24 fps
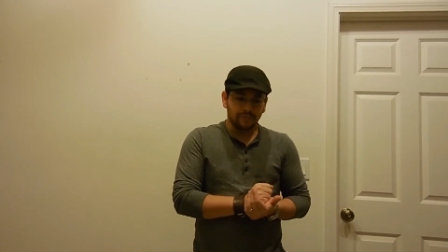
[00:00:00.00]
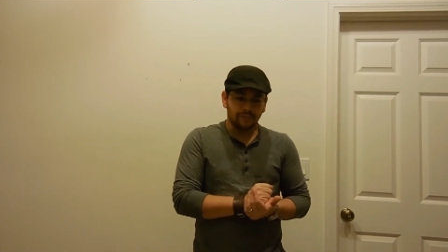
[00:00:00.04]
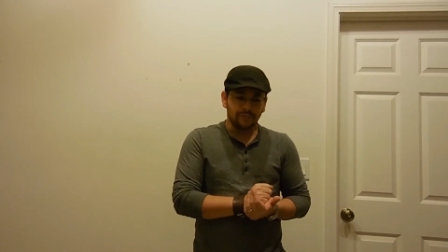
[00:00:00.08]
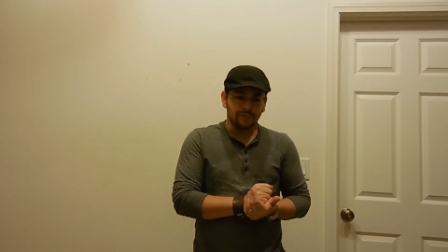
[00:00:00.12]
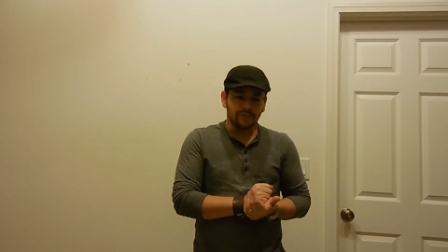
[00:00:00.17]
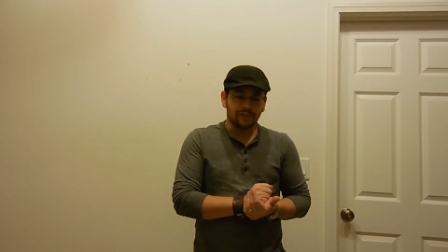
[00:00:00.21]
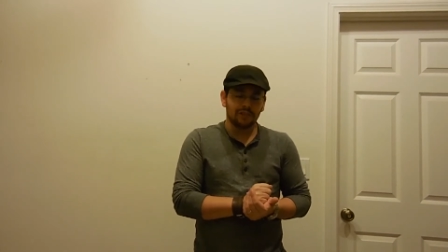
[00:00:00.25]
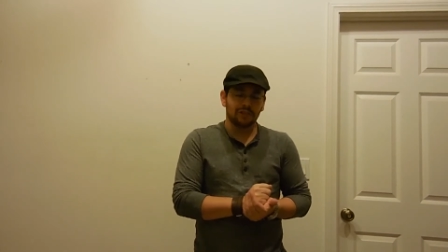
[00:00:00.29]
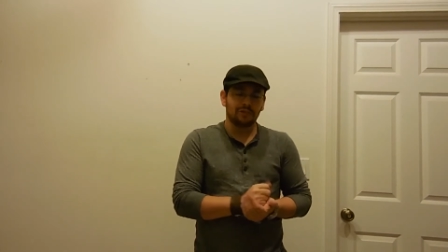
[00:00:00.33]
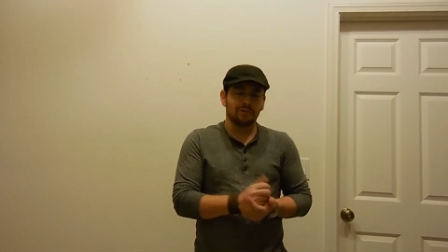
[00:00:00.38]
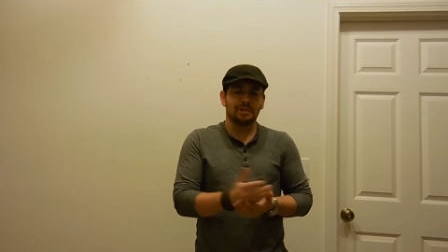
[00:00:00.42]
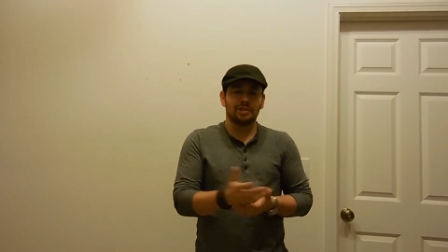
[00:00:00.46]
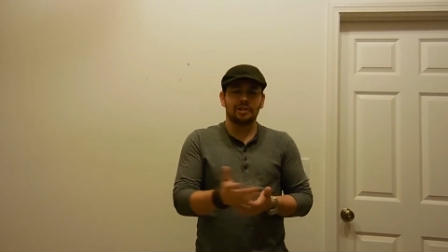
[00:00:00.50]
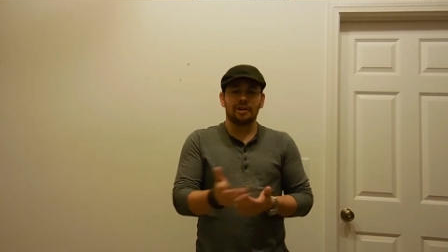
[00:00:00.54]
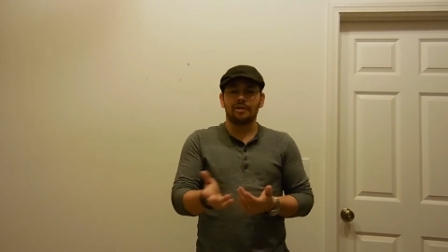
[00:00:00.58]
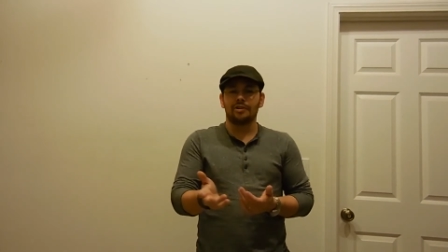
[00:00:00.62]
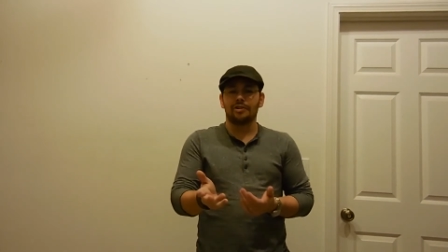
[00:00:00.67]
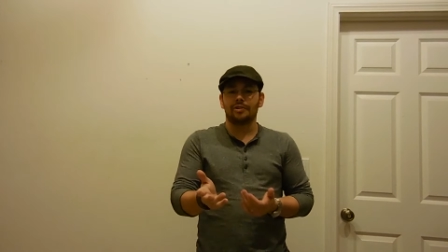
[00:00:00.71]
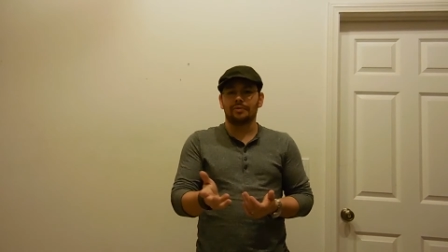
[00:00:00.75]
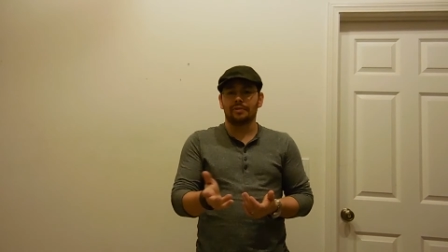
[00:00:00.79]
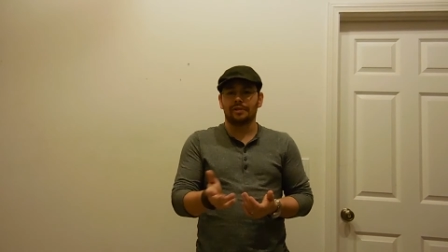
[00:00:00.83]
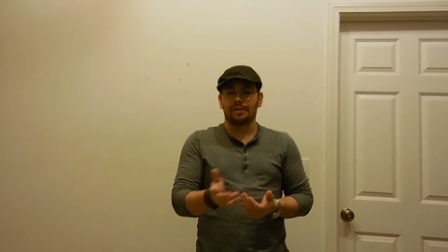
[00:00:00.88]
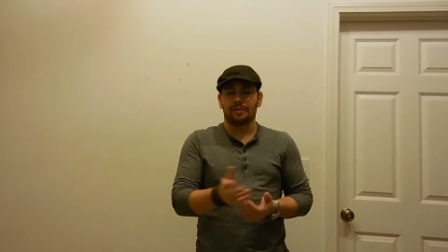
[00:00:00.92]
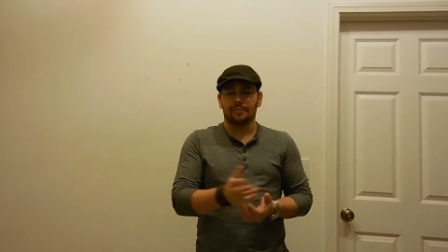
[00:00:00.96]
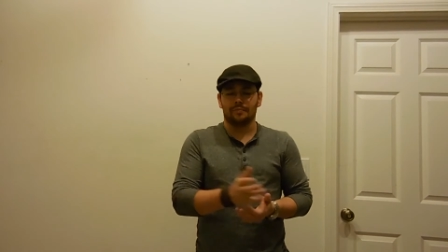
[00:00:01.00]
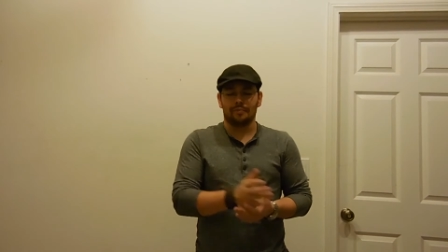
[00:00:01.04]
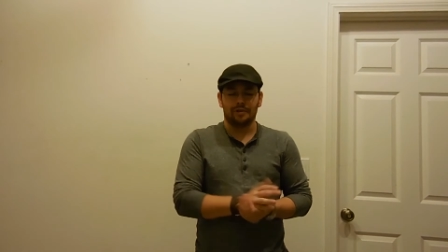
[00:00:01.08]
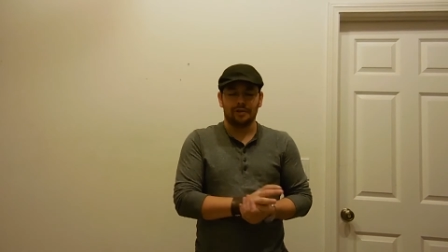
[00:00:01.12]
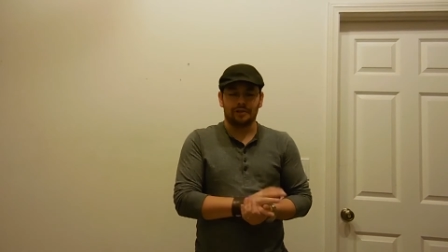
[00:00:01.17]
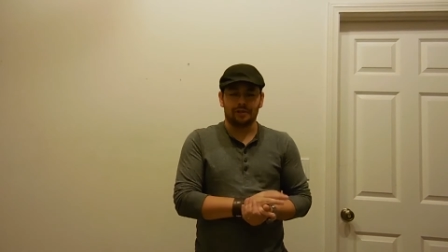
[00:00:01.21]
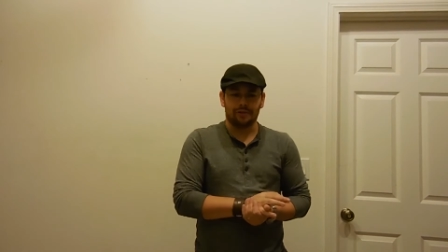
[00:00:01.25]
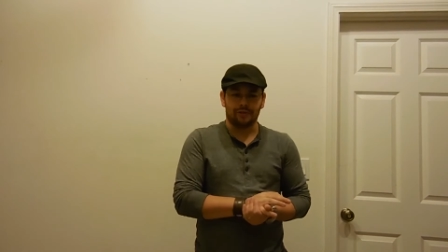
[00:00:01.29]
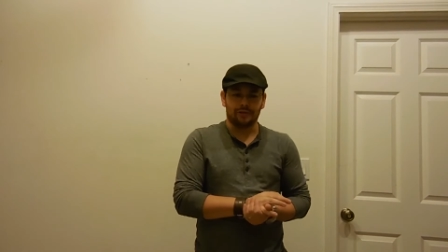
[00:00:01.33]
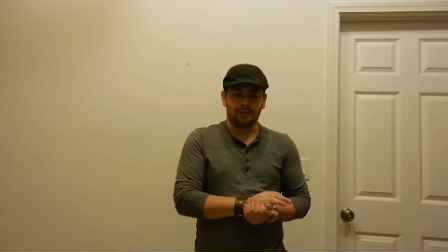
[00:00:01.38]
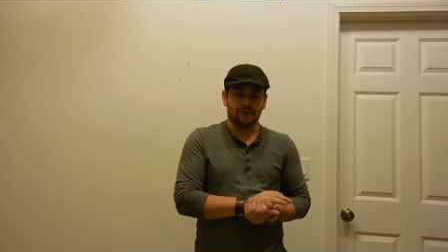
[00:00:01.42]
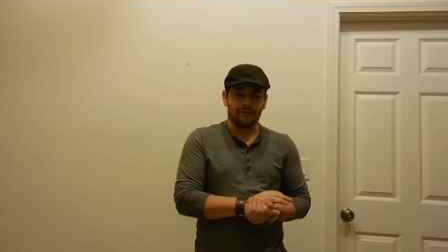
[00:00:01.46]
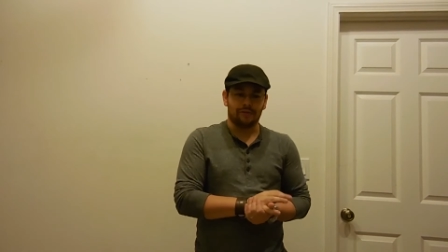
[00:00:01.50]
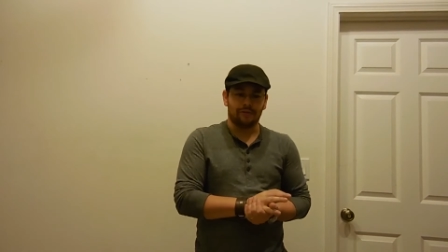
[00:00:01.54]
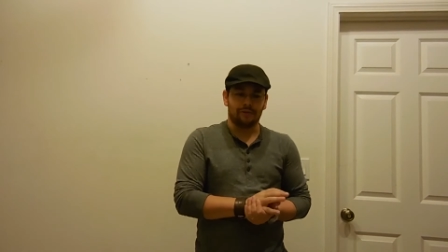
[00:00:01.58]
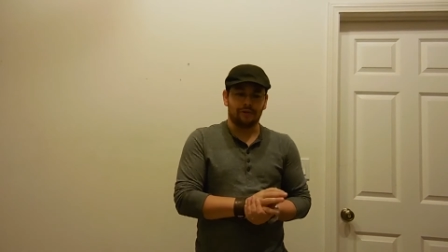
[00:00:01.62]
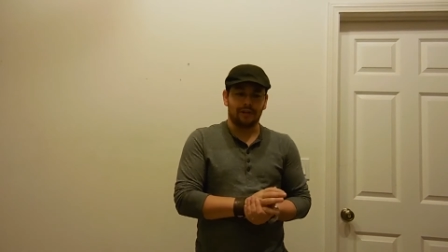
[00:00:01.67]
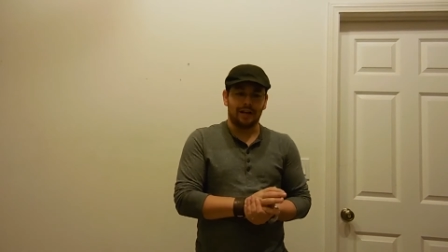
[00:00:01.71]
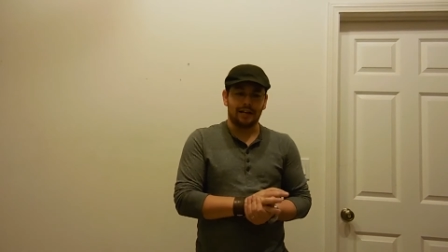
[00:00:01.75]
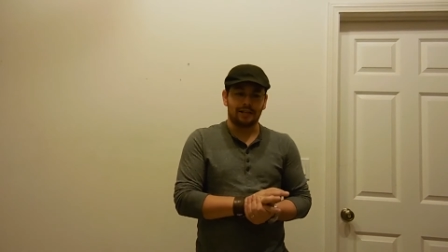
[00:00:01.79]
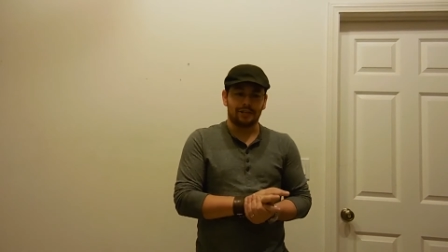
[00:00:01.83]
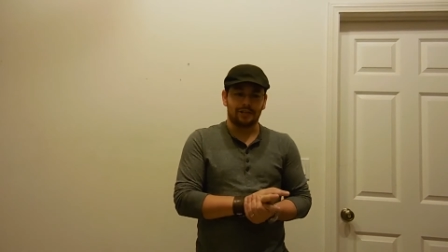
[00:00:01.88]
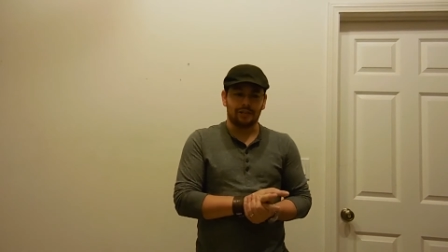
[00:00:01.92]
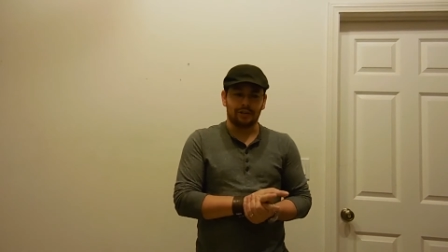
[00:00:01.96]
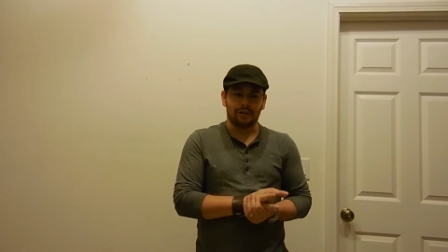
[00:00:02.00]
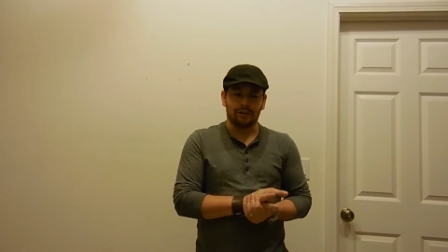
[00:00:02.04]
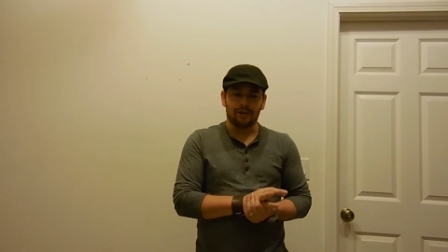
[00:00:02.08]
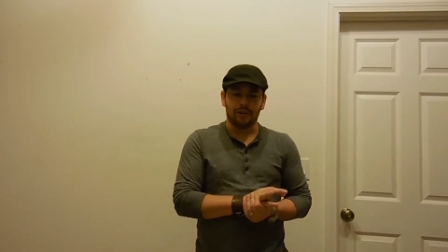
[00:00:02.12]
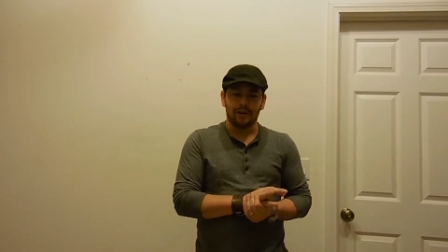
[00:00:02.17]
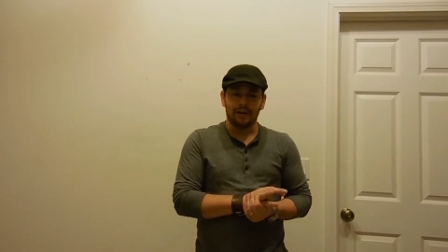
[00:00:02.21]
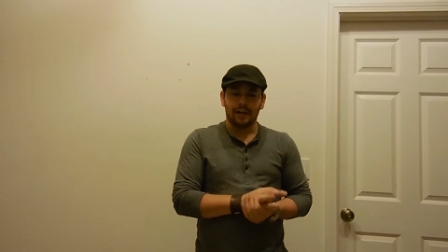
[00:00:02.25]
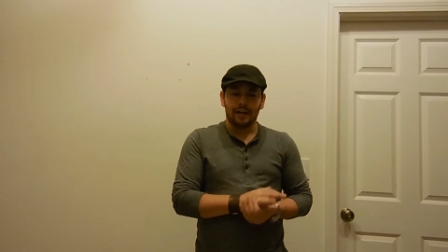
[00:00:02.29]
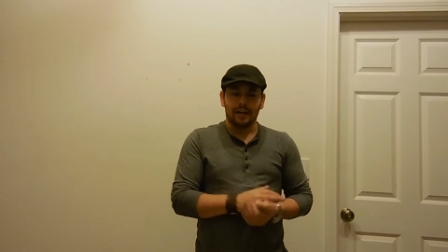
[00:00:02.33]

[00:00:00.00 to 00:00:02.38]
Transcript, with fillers: So I started doing some research over the last year,